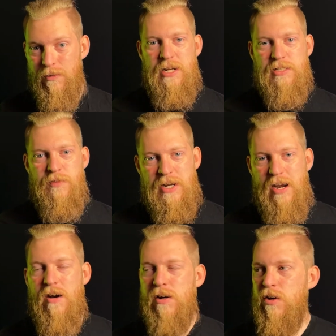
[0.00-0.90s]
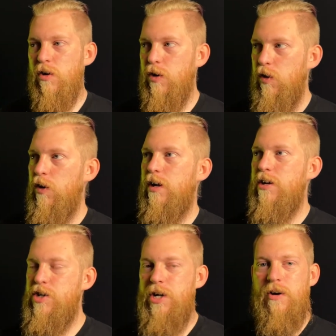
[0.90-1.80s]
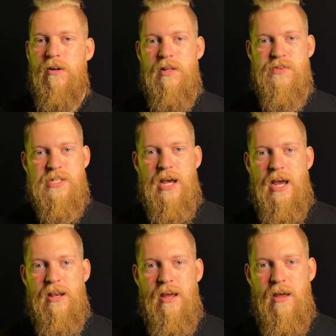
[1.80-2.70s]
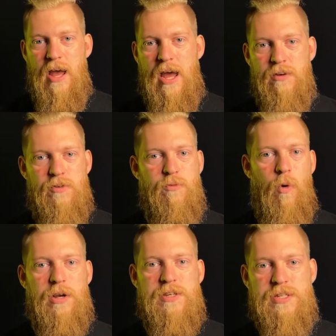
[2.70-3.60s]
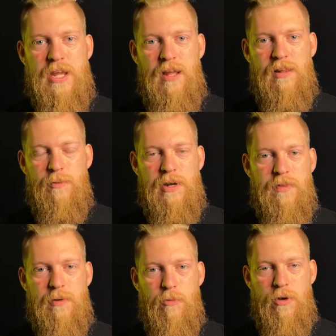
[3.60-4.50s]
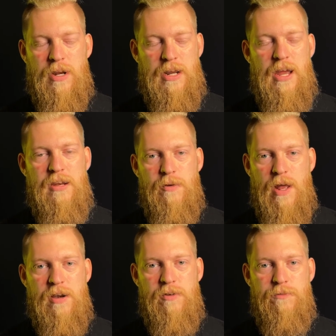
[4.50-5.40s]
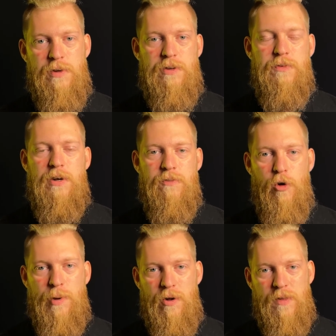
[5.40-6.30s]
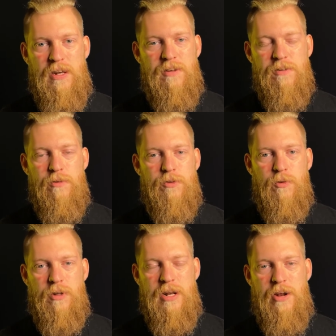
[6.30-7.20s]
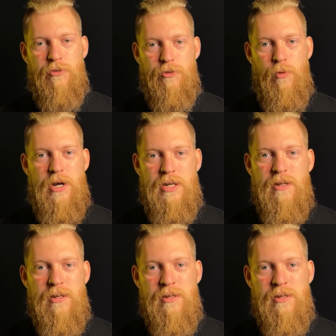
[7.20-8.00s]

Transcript: Because if a character could look at a sheer cliffside and want to scale it with nothing more than a can-do attitude and 50 feet of rope, and all they need to do is roll a natural 20,